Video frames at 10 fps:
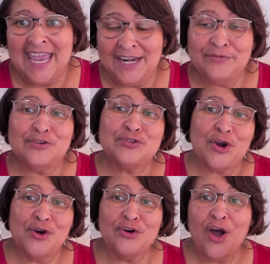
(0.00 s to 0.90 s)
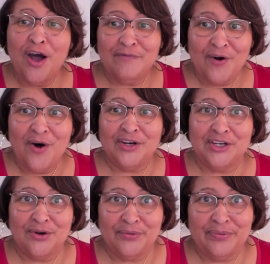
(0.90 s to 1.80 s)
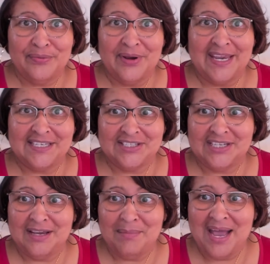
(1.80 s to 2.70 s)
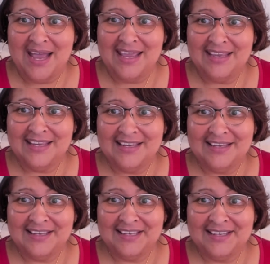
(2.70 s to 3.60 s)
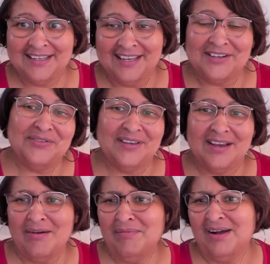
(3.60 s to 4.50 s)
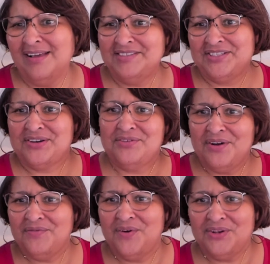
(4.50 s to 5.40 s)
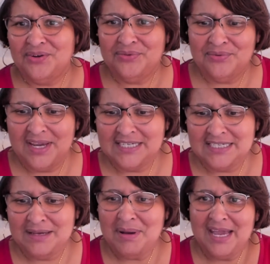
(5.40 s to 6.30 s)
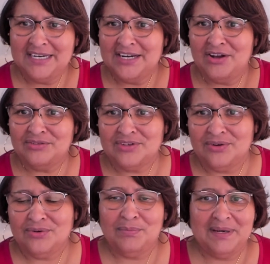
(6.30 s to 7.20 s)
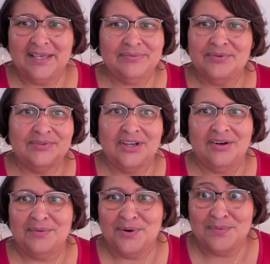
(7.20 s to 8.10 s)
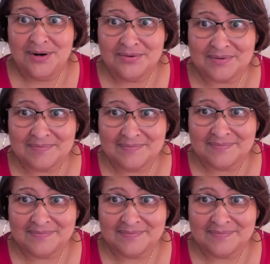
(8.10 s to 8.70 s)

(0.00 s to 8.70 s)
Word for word: And if you turn off audio through HDMI, and you think, oh, well, I'll just turn off audio through HDMI and I'll turn on playthrough. No, it won't work.